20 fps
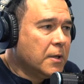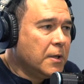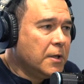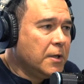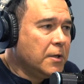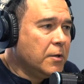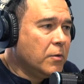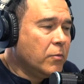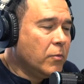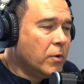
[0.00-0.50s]

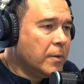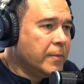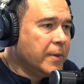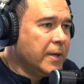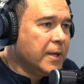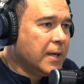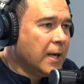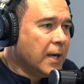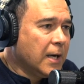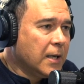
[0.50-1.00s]
you don't want to
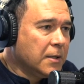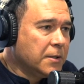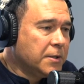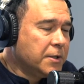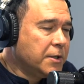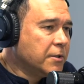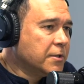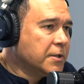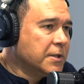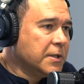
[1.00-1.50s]
be an island
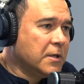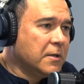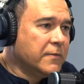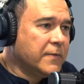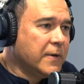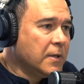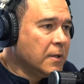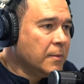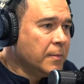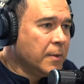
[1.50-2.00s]
to
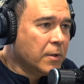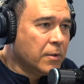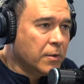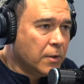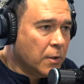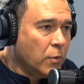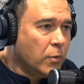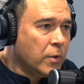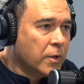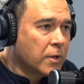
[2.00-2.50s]
yourself out in the middle of
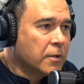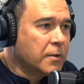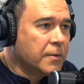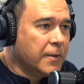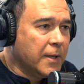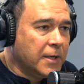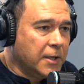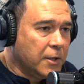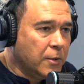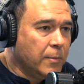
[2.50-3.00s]
nowhere
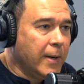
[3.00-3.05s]
that mm-hmm.